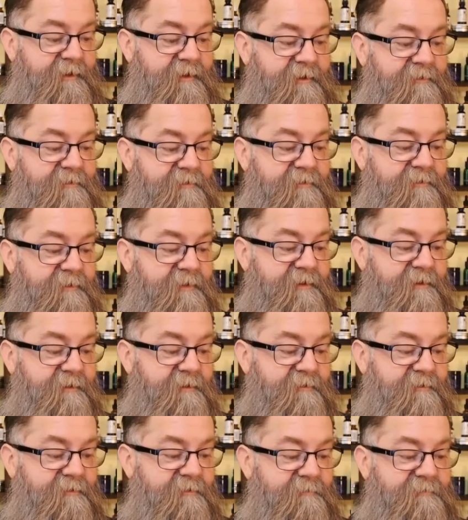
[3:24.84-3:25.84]
I do get a
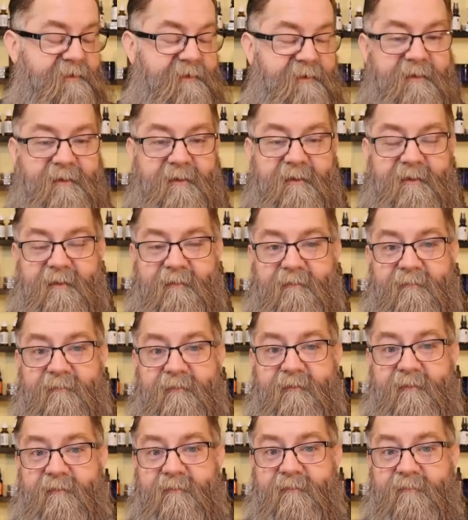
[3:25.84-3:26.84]
little bit of
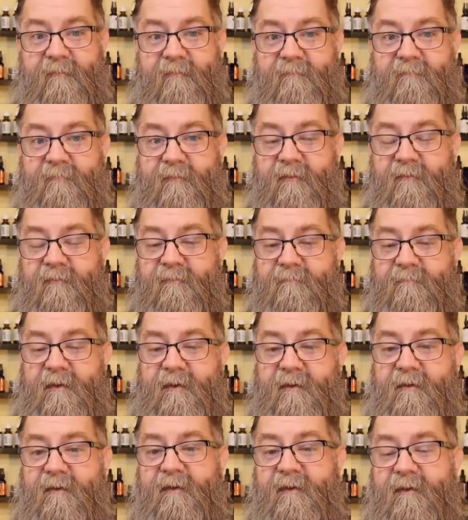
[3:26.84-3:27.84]
the
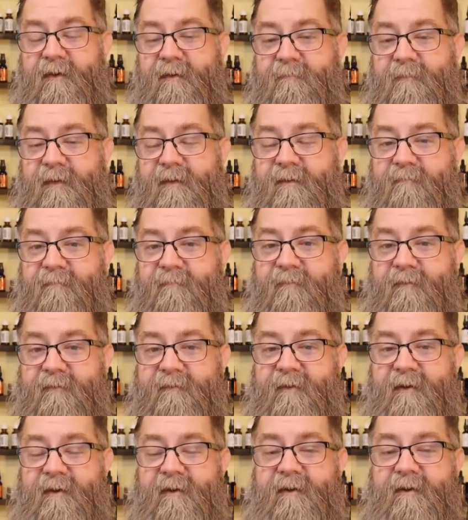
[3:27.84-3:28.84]
rosemary and maybe a really
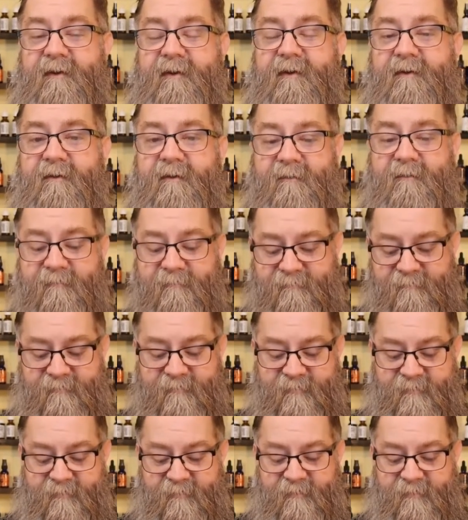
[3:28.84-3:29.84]
tiny hint
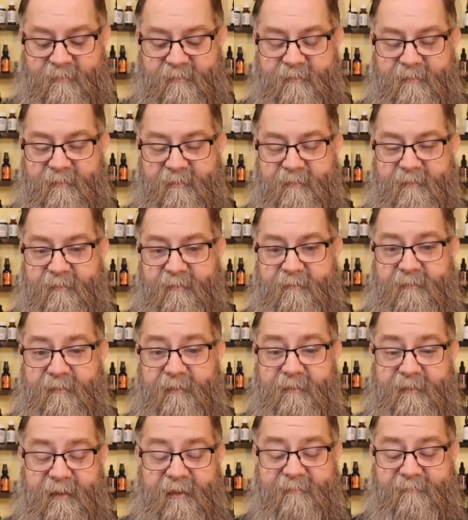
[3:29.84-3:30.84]
of
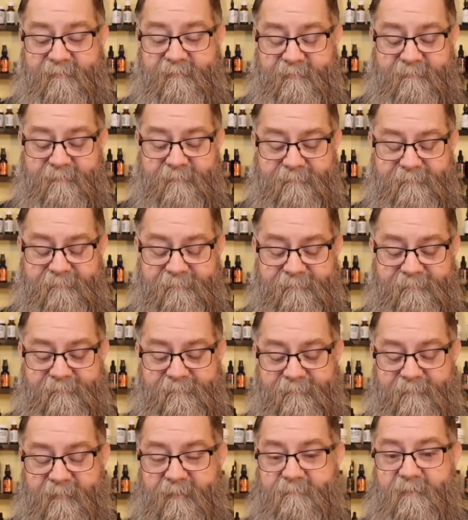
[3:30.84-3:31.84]
the lavender.
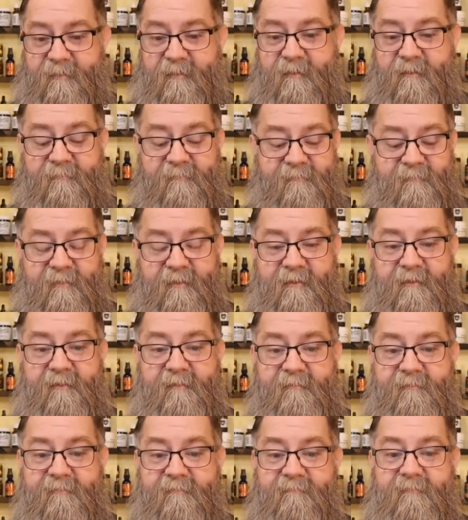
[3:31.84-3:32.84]
But overall,
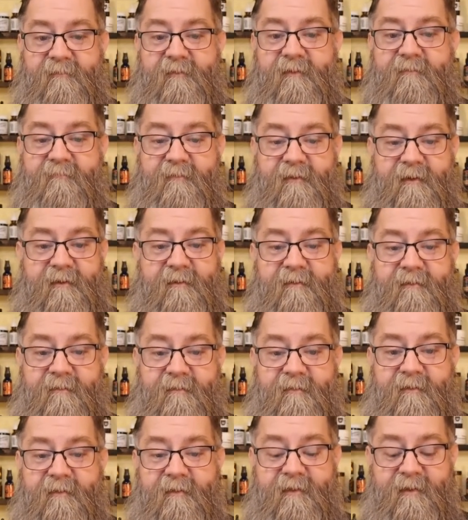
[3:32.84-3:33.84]
it's just really great,
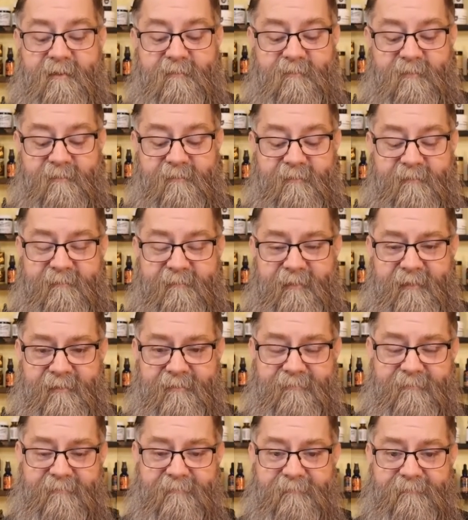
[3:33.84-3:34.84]
kind of woodsy
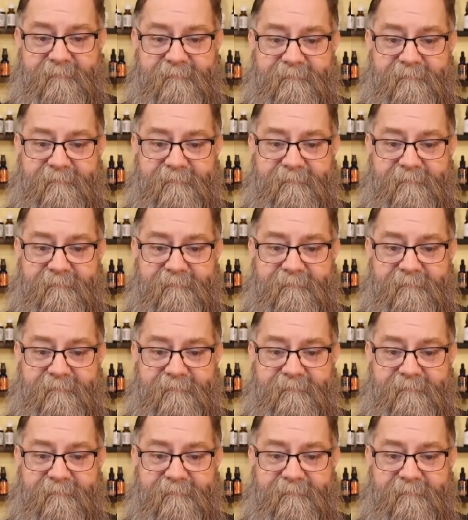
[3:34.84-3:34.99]
scent.